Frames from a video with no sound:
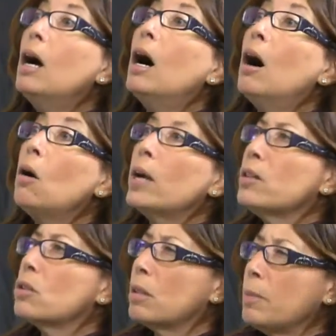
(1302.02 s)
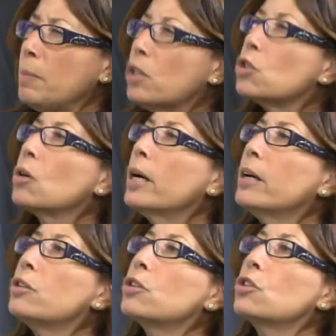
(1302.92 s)
okay, so let me make sure
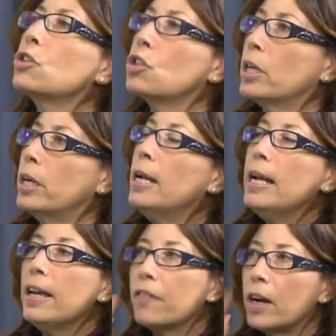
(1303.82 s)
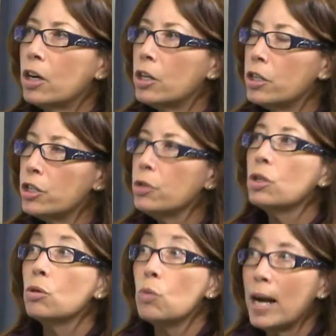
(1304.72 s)
I understood. Right. If I heard you
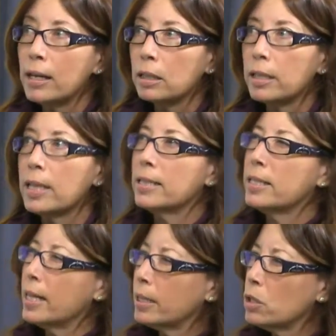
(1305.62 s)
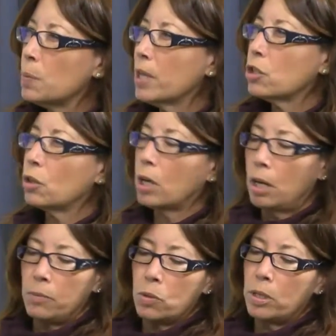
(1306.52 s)
correctly, that second yeah. special
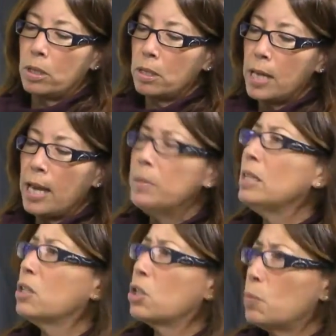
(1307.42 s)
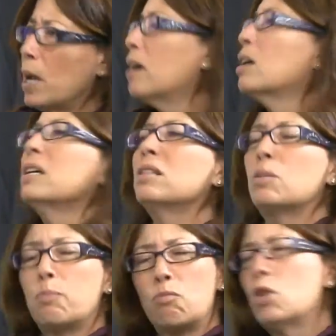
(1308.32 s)
comes with the salmon, the asparagus,
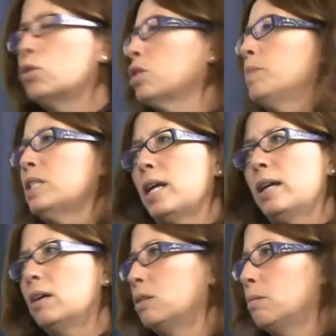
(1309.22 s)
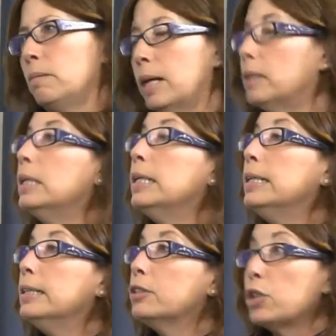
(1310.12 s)
roasted potatoes, blah, blah.
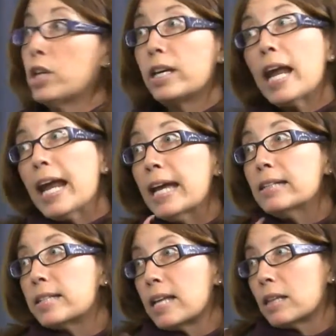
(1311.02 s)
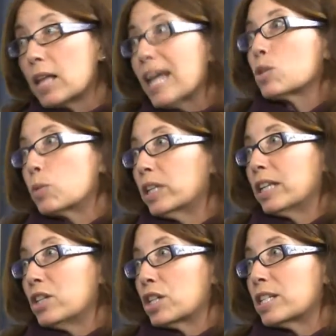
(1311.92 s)
So you can't say the last one that
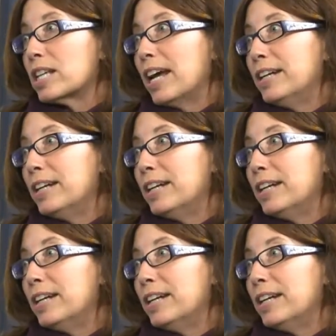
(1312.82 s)
but they I, just said. But I, know,